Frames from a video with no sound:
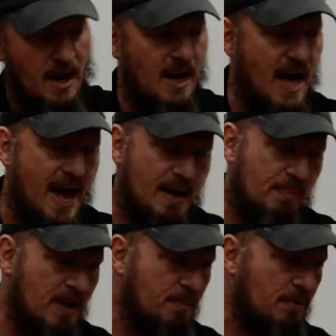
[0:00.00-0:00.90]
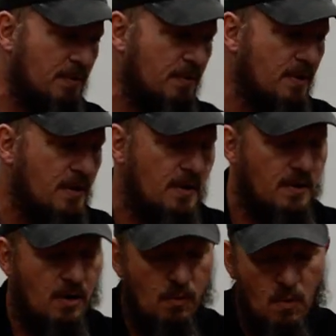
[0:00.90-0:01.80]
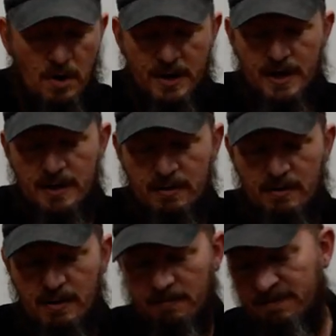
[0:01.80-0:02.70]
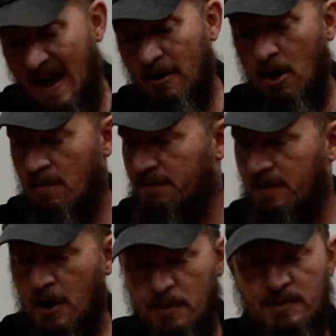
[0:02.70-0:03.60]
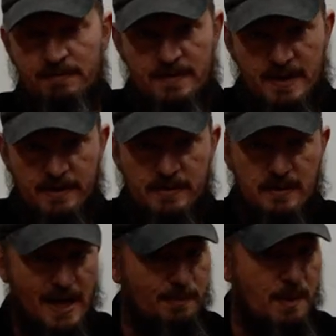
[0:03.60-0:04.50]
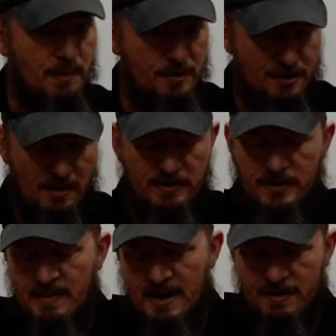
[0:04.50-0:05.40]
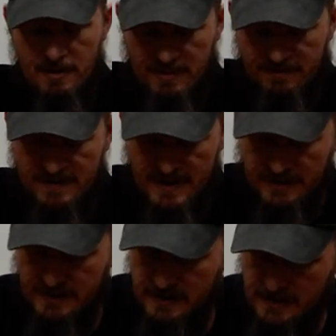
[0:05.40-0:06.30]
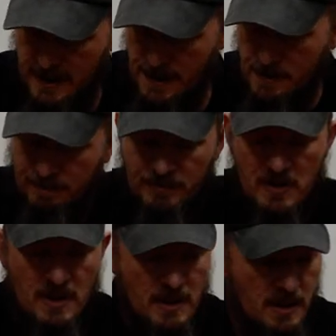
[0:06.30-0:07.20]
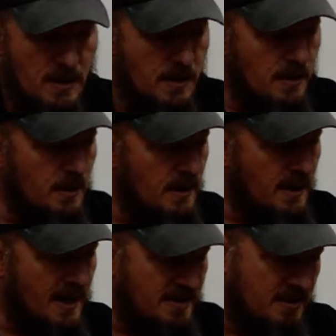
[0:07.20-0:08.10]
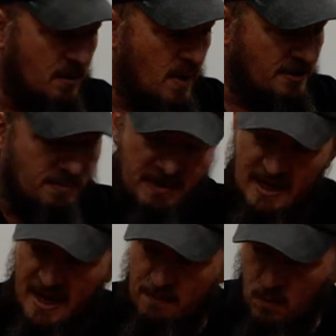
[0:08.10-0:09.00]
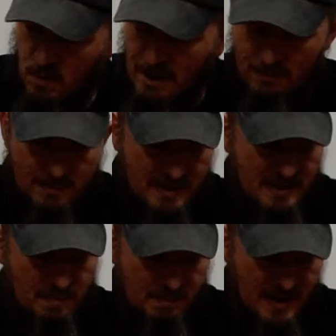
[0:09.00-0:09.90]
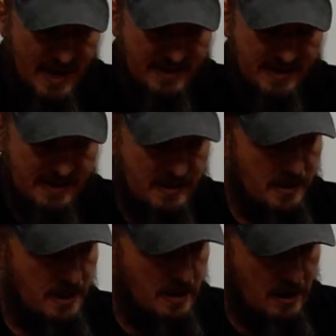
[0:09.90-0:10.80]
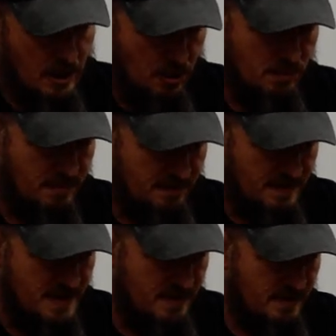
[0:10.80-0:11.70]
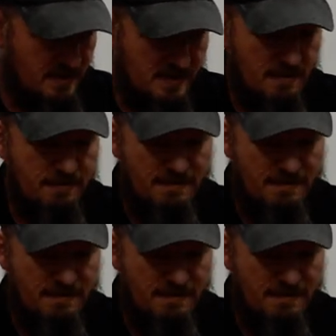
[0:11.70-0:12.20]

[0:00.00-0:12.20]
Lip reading: a lot of people are wanting a firearm for home defense. A lot of people are nervous about home defense. So I guess the question became, what would be the best home defense